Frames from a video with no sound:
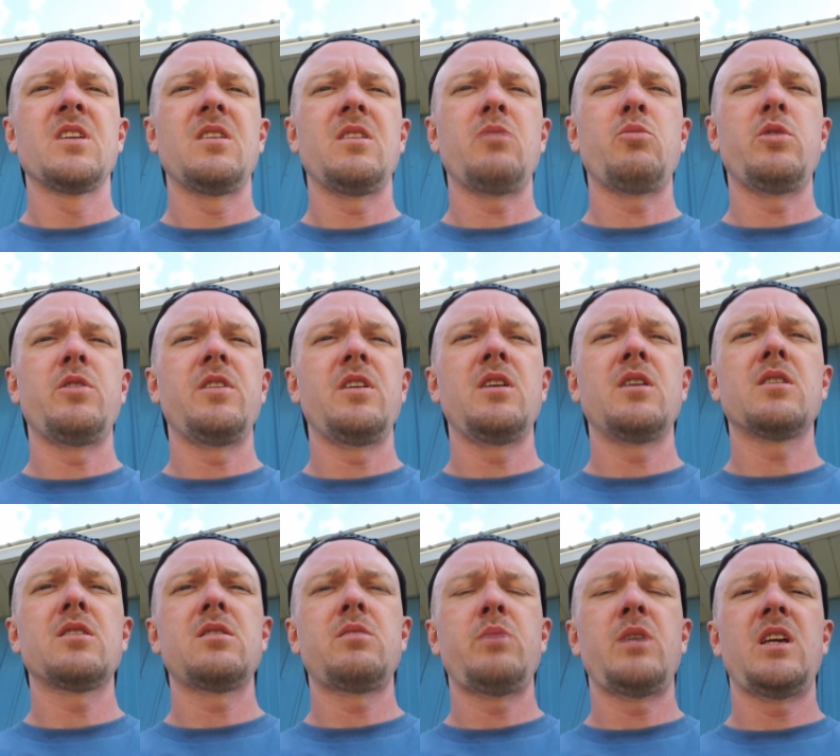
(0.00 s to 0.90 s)
when they
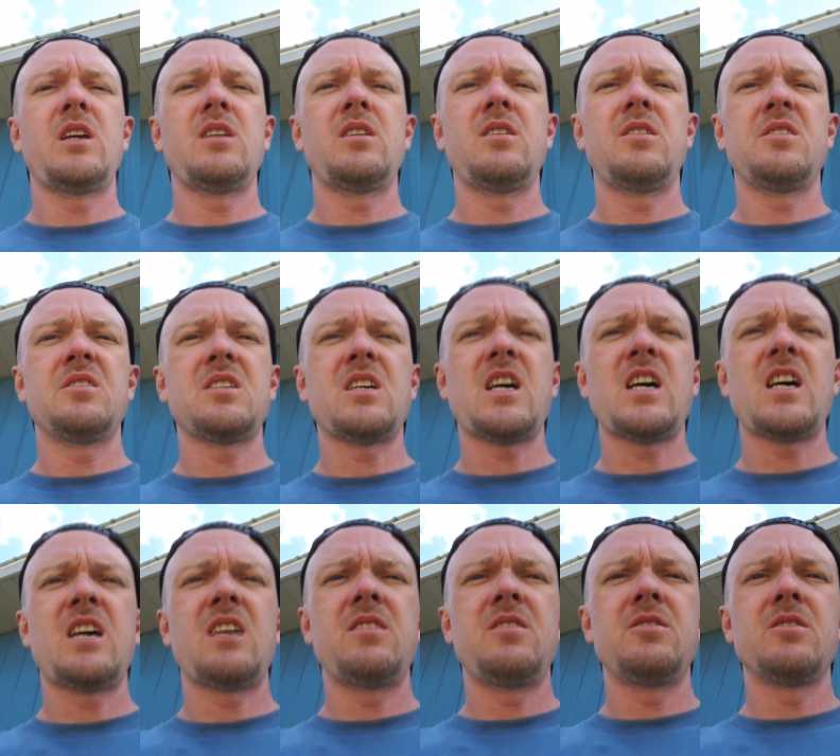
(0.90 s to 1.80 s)
expand and it's
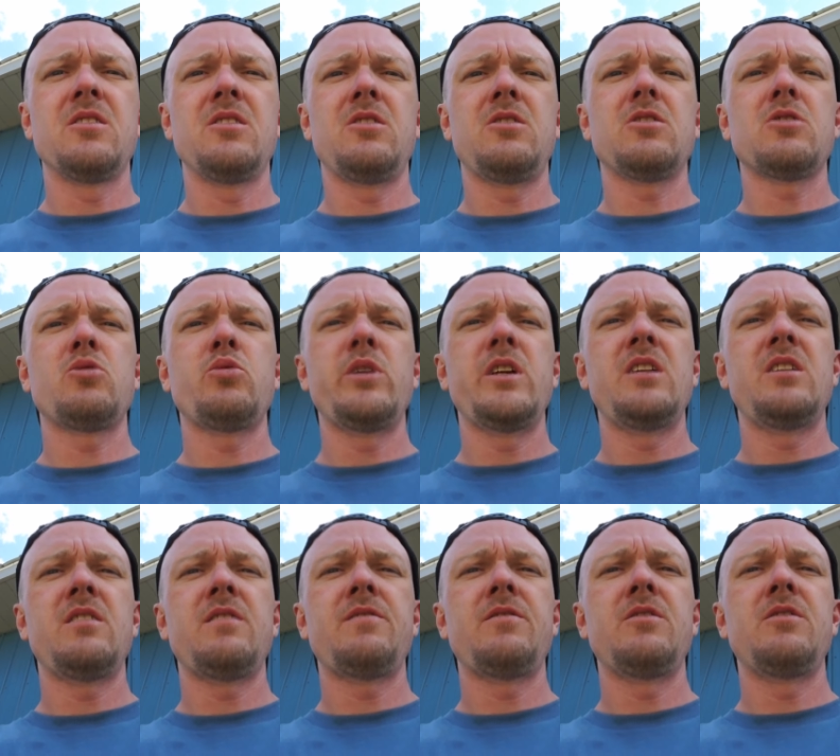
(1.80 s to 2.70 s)
hot, they're going to look way
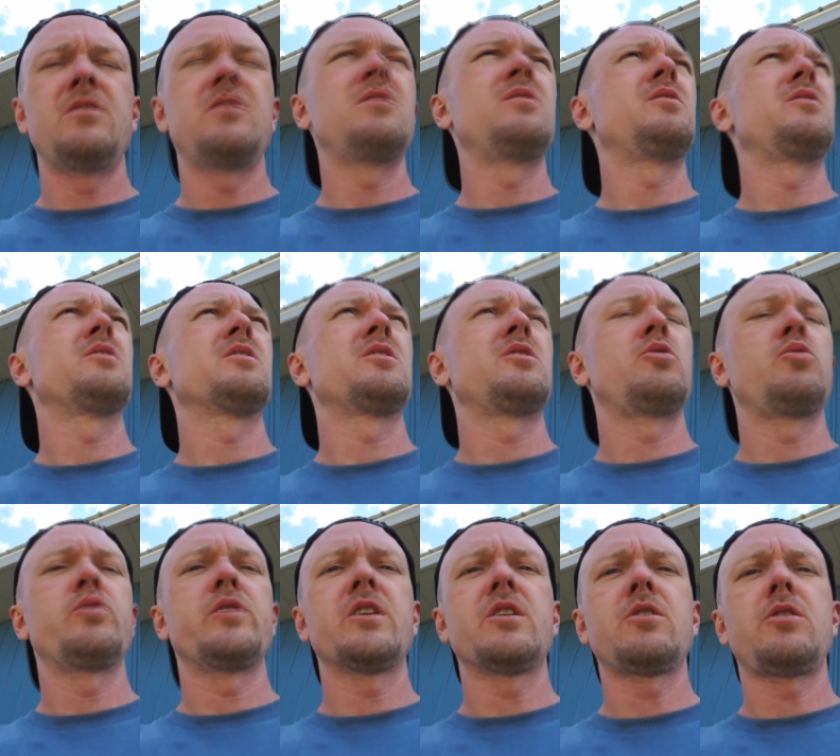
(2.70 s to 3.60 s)
different. They're going to
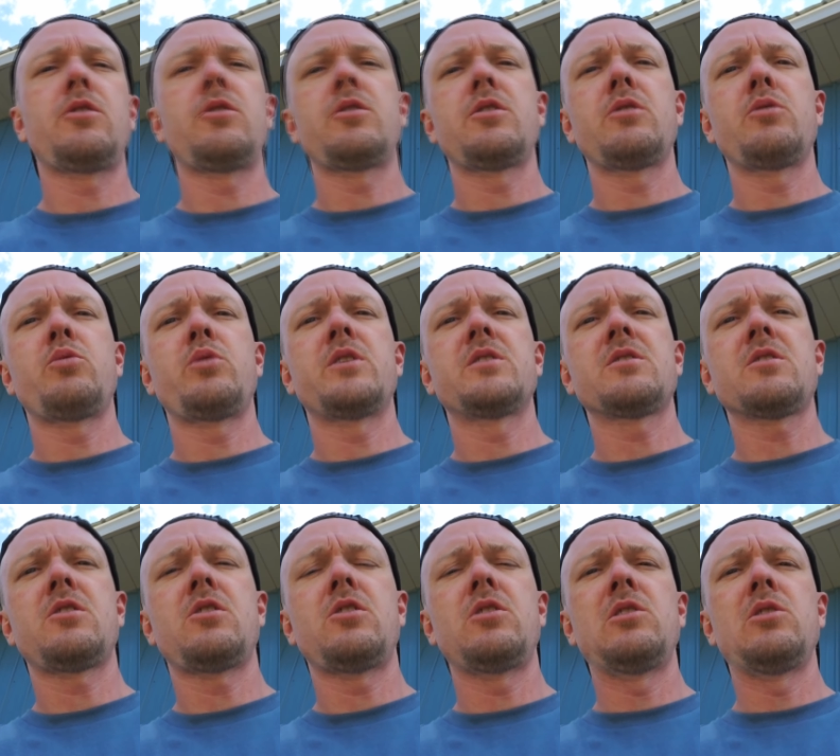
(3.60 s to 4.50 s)
wrinkle or what's
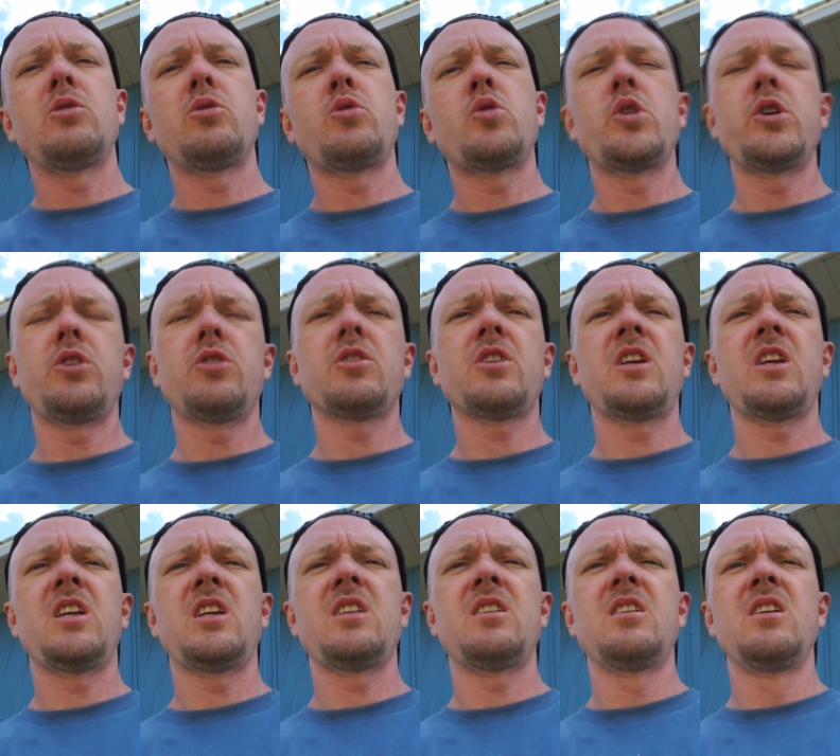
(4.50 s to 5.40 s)
called oil
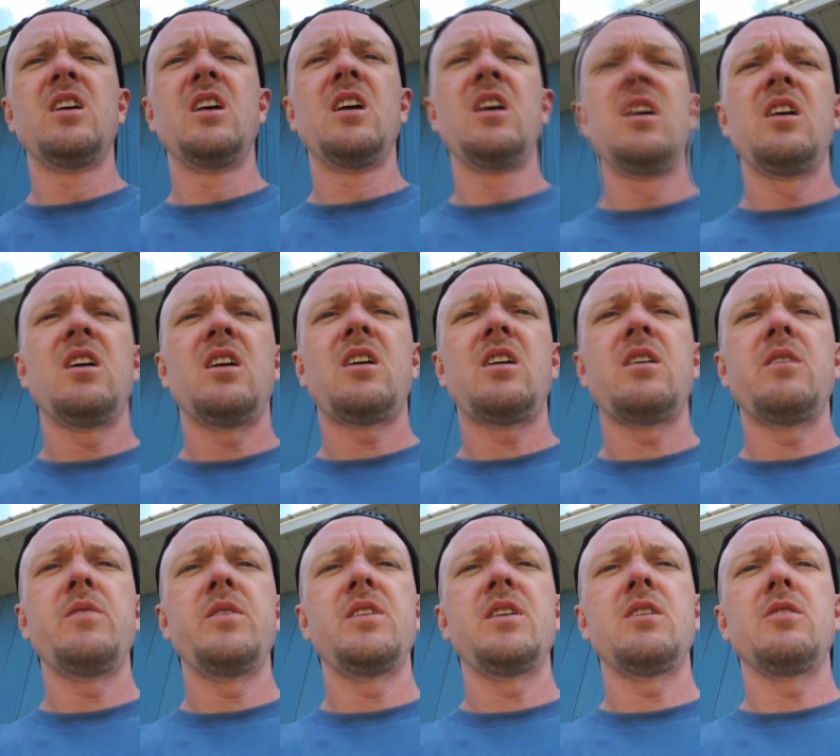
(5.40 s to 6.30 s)
can.
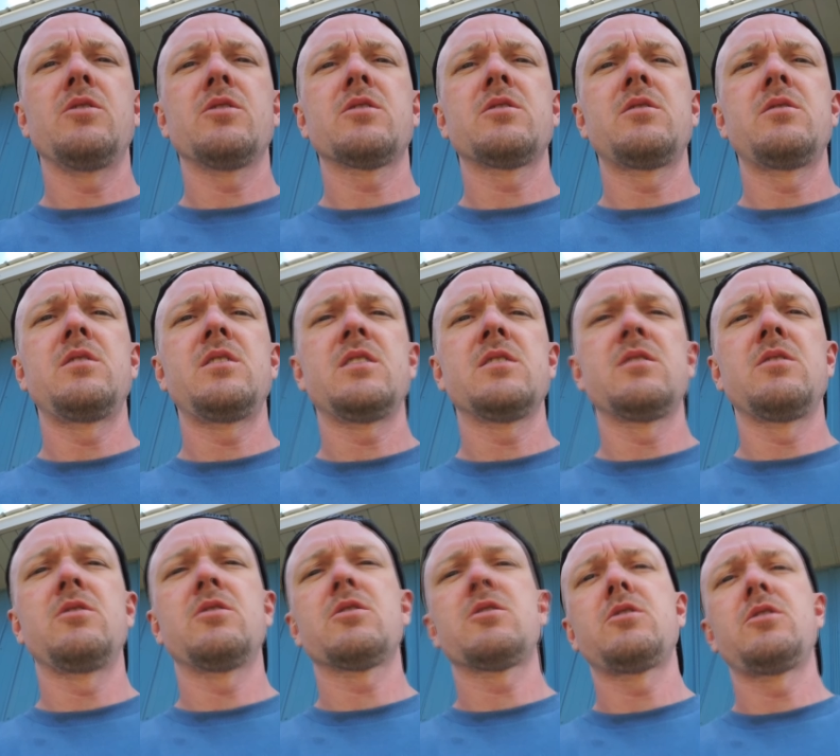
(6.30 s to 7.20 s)
Uh, and that looks
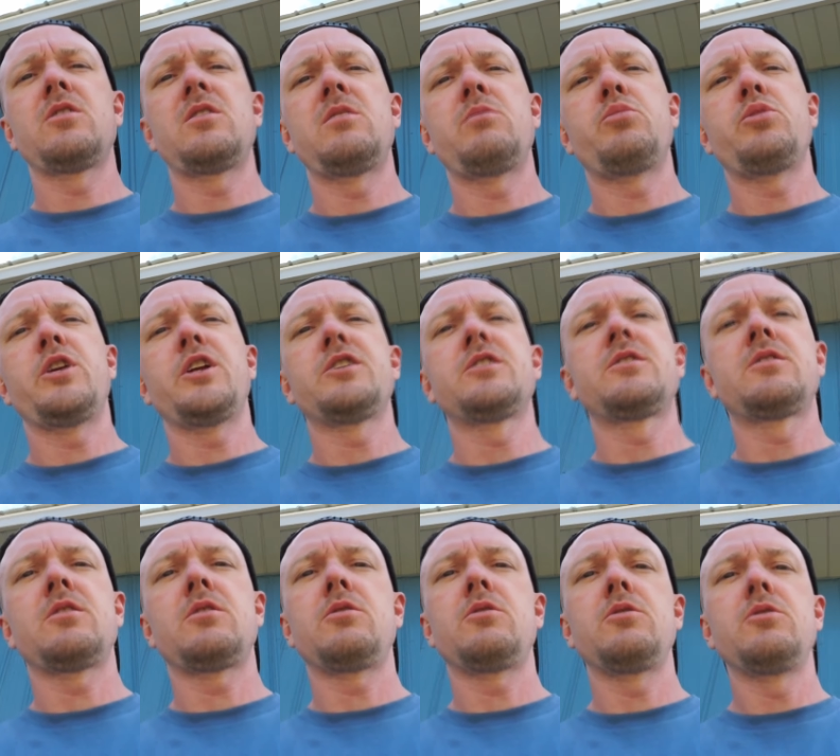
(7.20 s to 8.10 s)
doesn't look good. It breaks
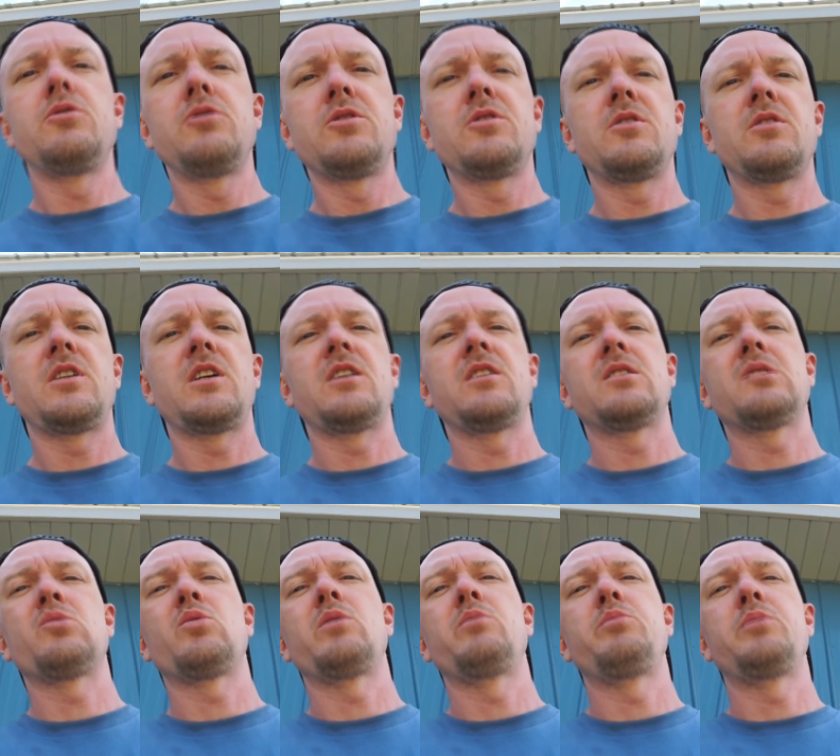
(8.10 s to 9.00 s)
the illusion that
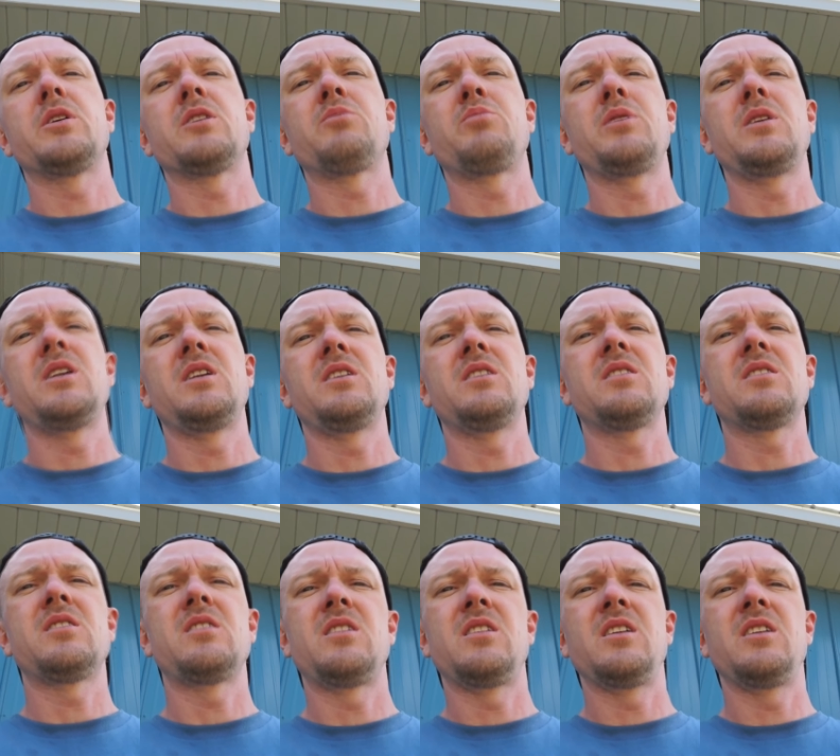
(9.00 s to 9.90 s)
it's one big
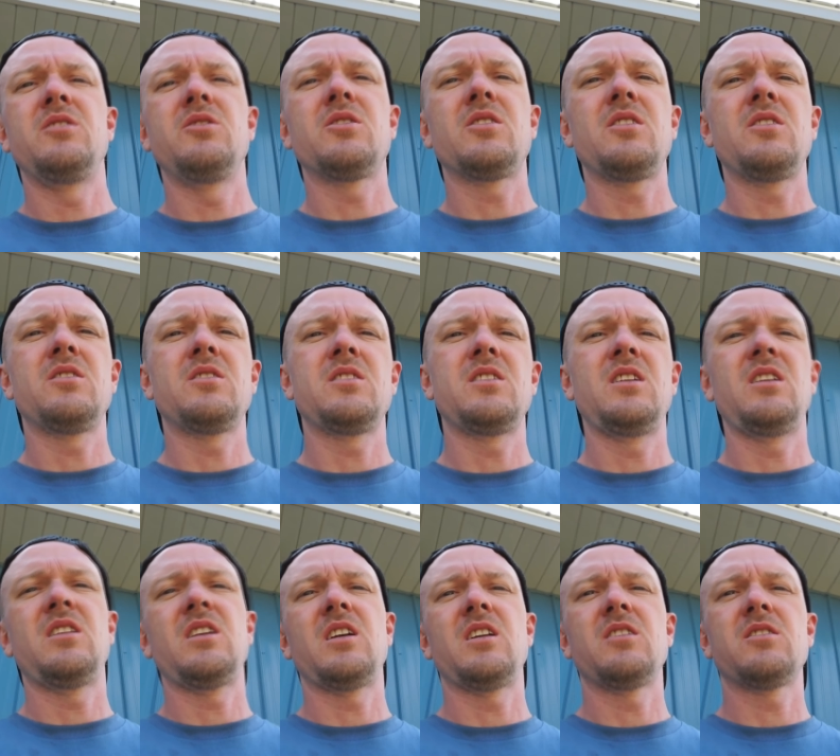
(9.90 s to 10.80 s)
piece and you can
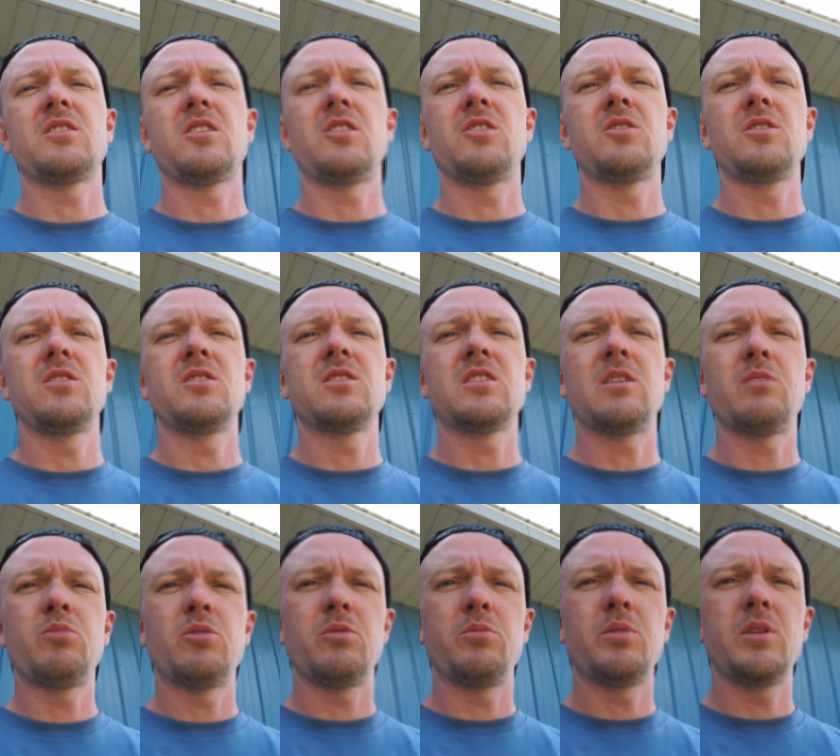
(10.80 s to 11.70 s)
see that it's all these
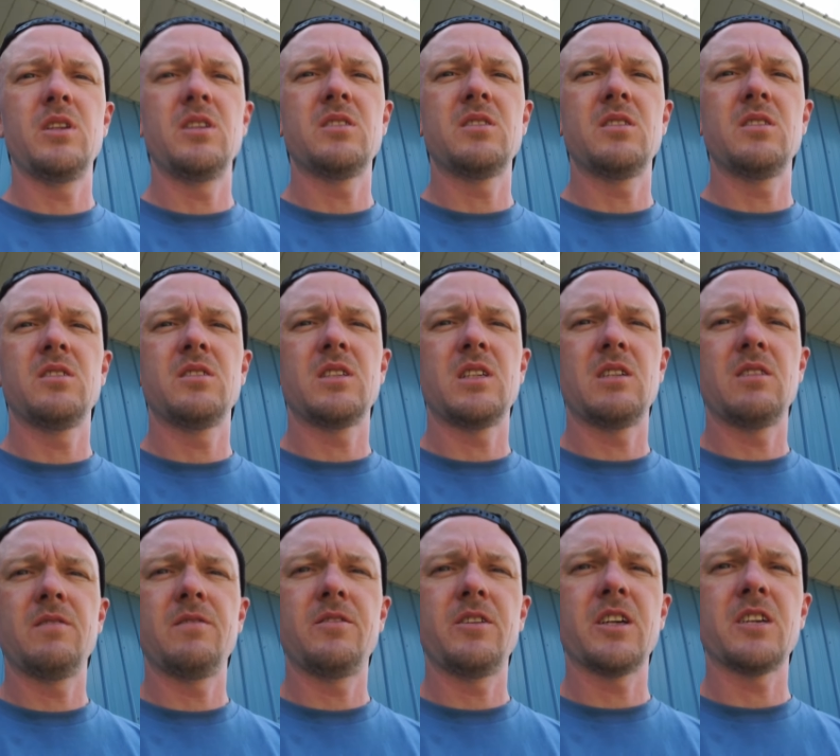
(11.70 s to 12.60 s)
separate pieces that
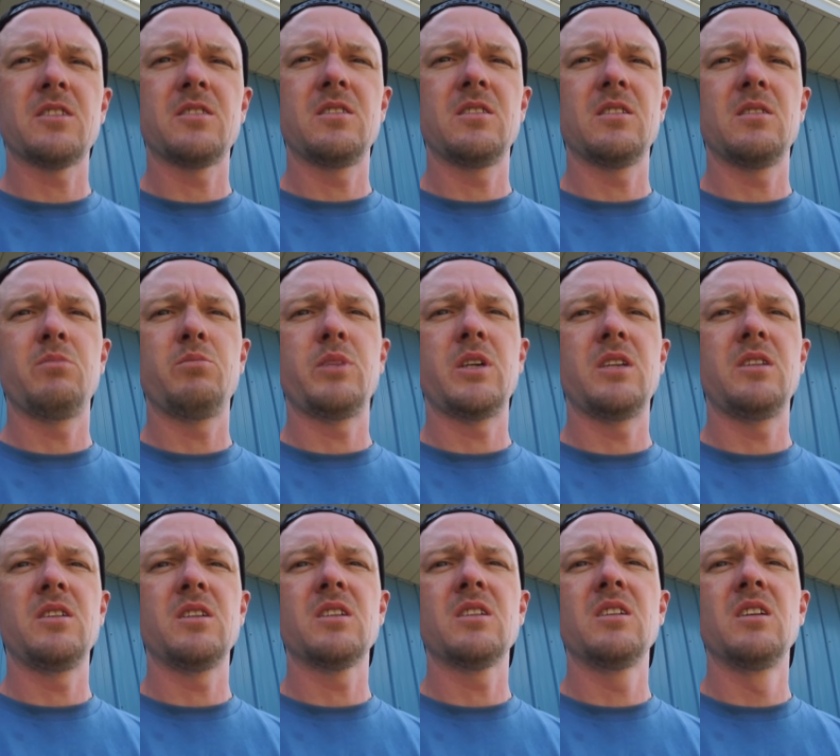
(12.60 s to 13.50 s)
are flexing and
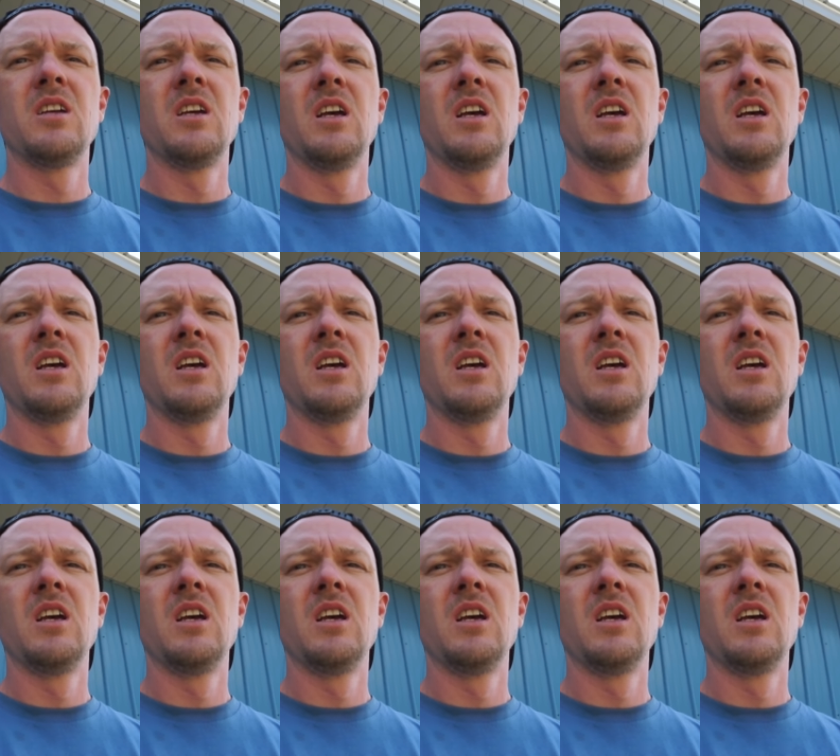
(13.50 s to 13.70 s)
bending.